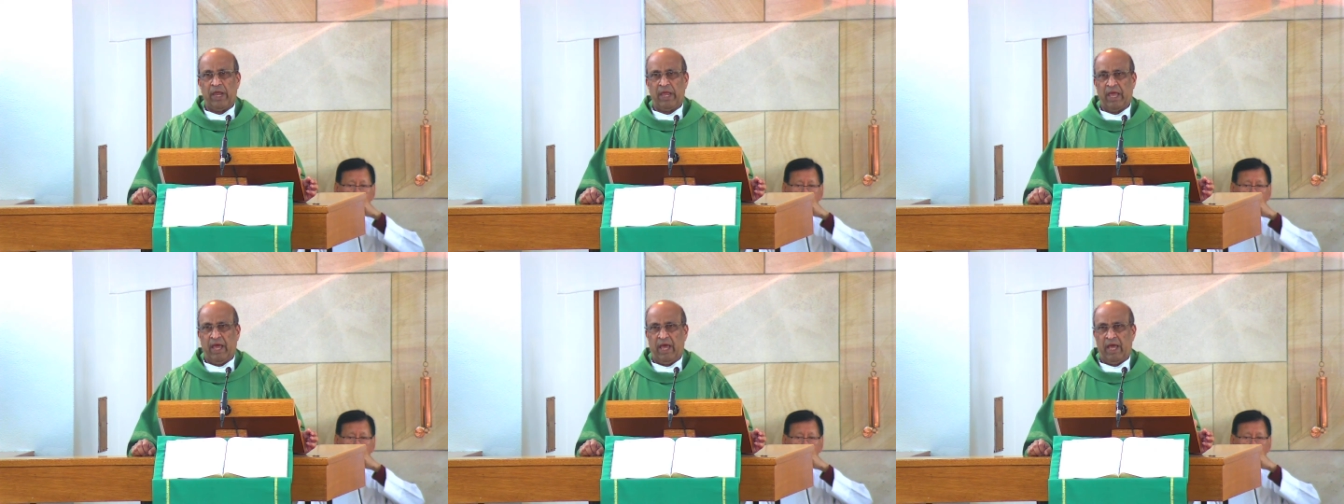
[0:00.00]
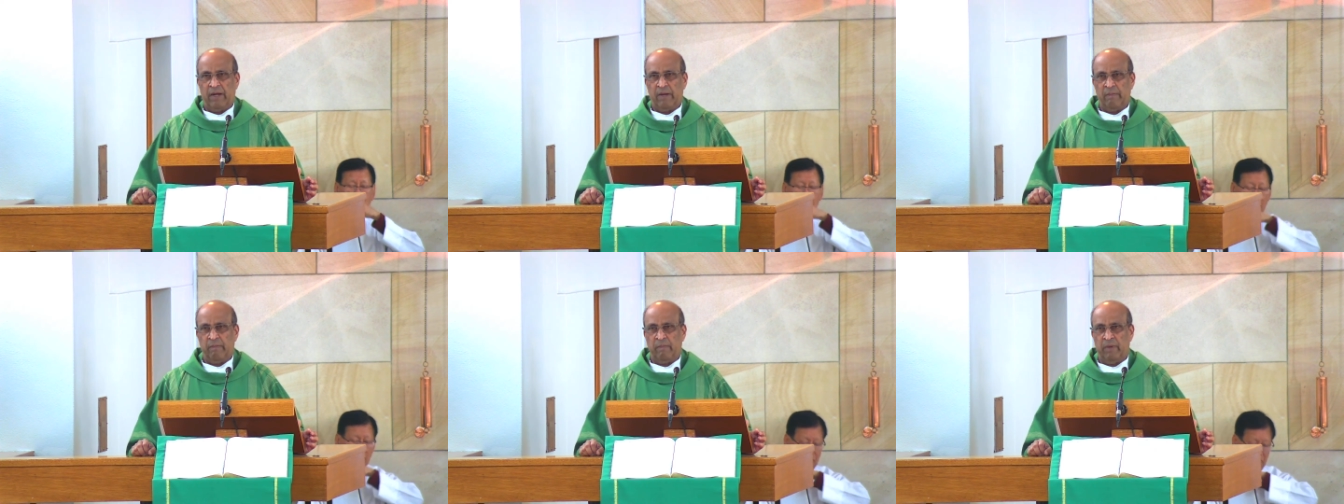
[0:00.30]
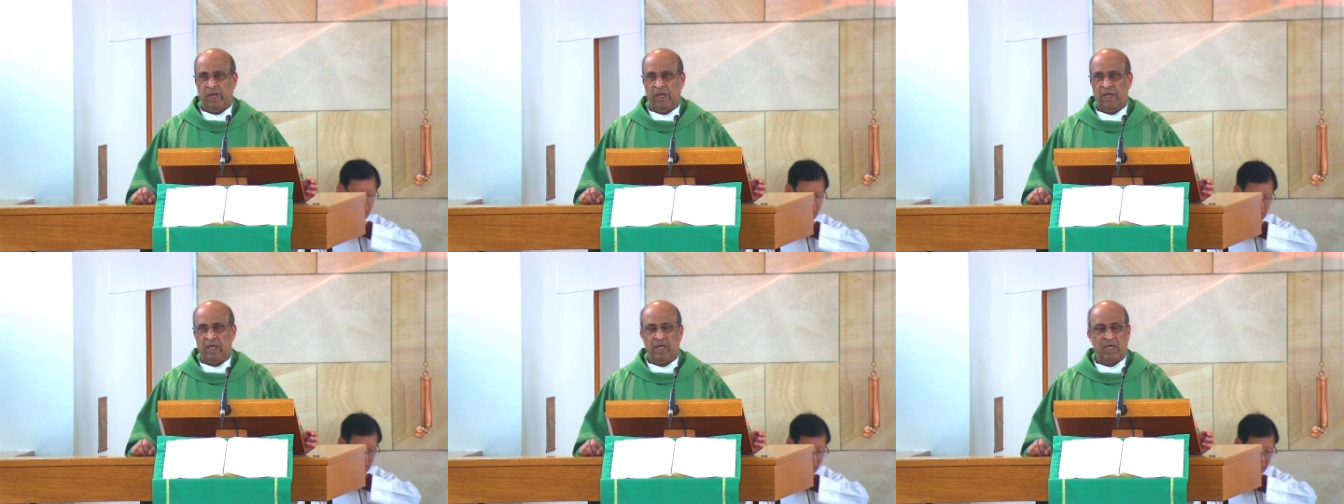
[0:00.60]
can
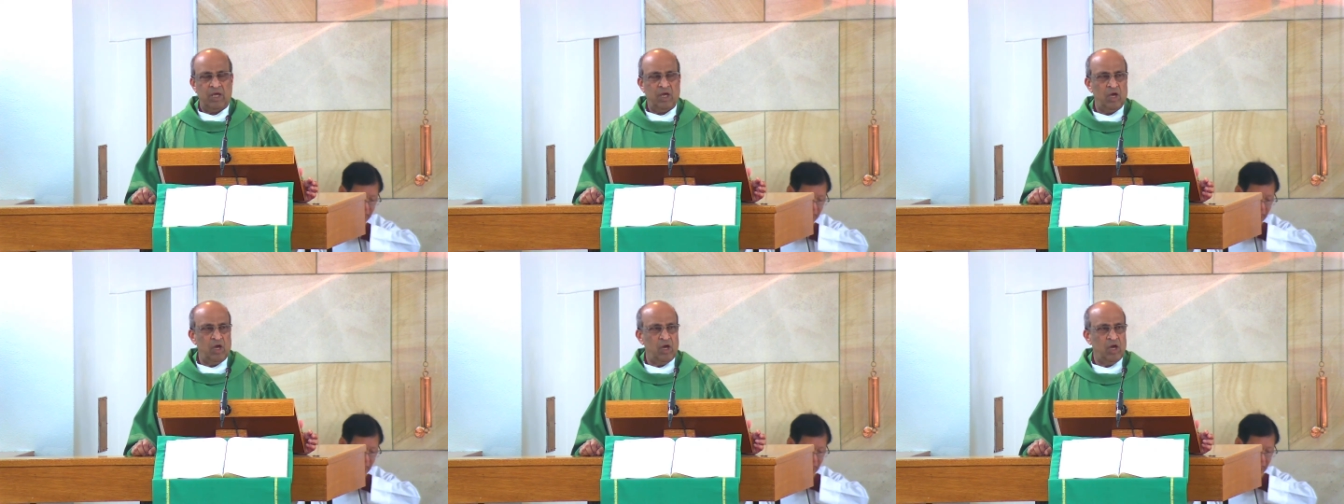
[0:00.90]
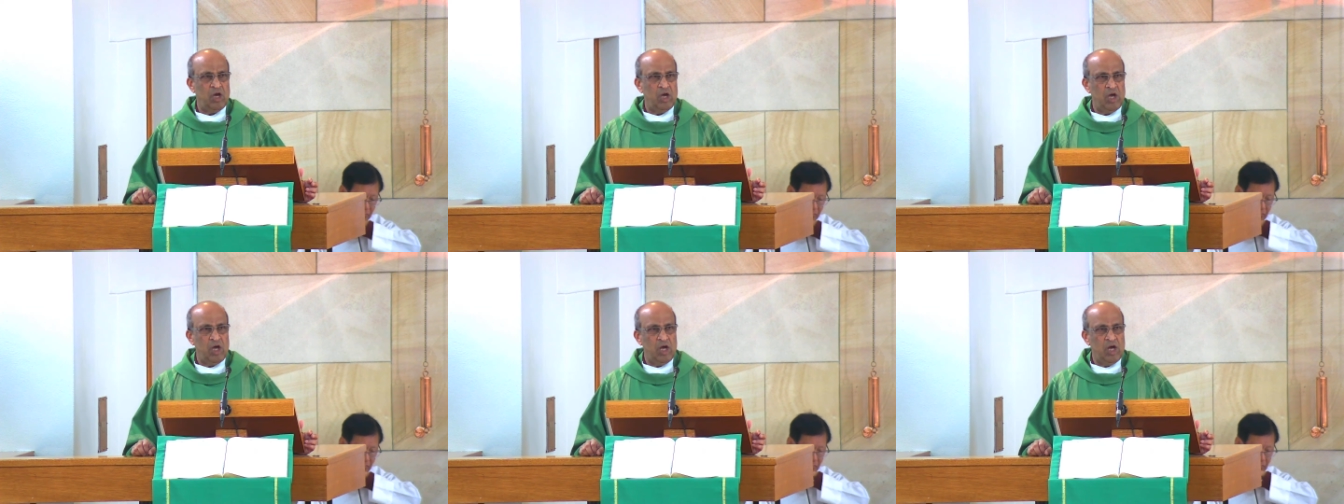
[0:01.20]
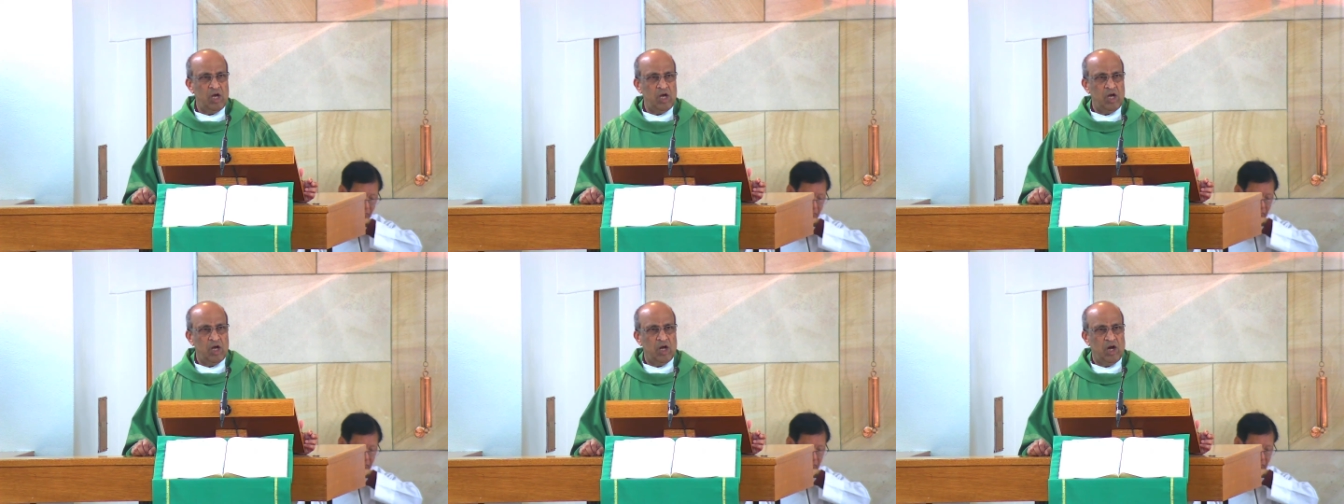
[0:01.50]
make
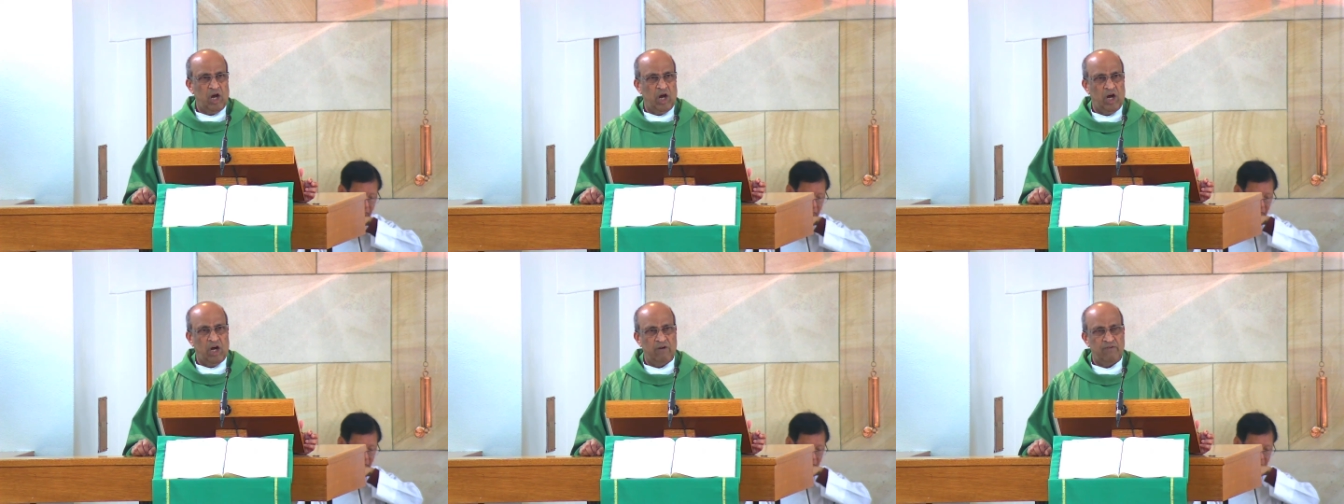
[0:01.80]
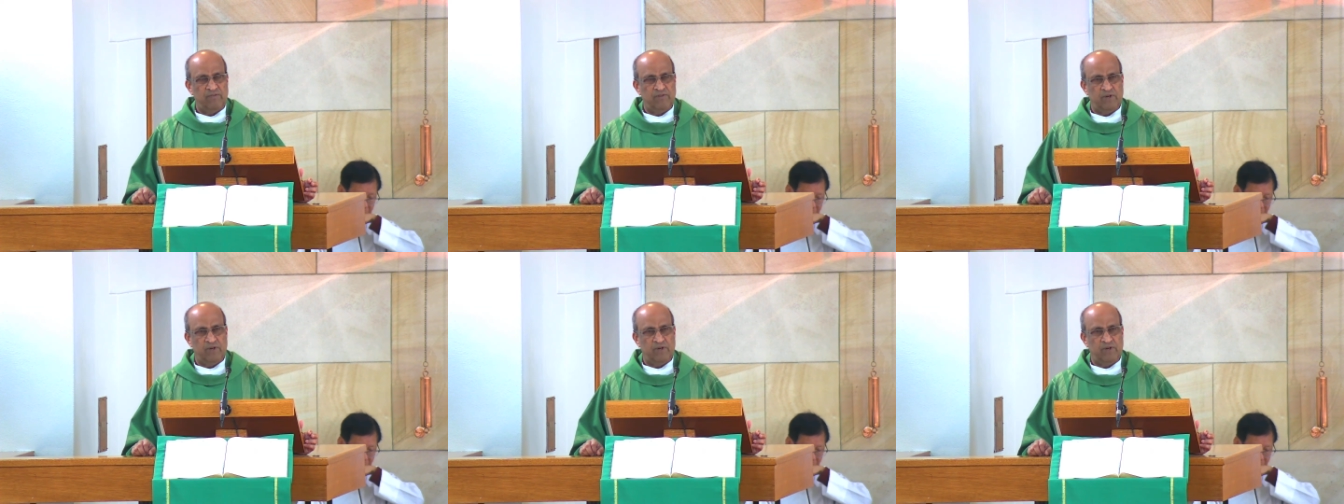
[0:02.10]
of